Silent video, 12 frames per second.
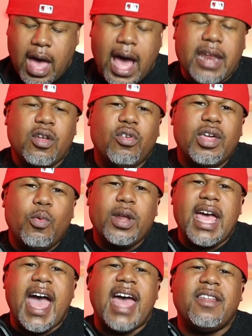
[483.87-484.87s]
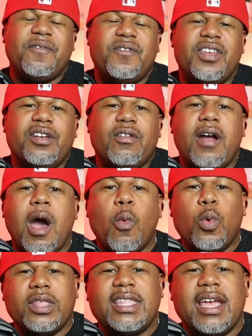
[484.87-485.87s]
I know they would have had to figure out
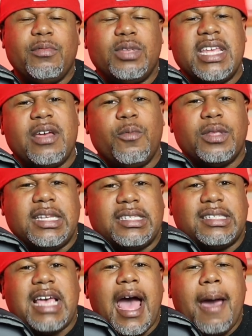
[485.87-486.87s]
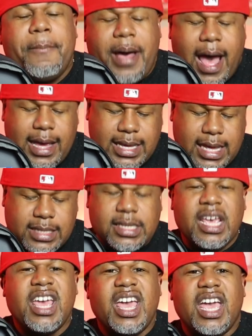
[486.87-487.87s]
what they did with the side pockets
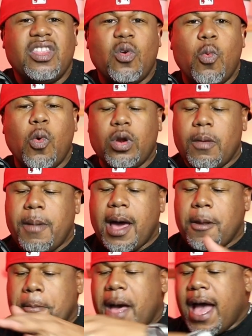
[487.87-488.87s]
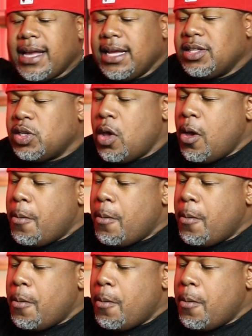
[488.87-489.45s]
and the water bottle pockets,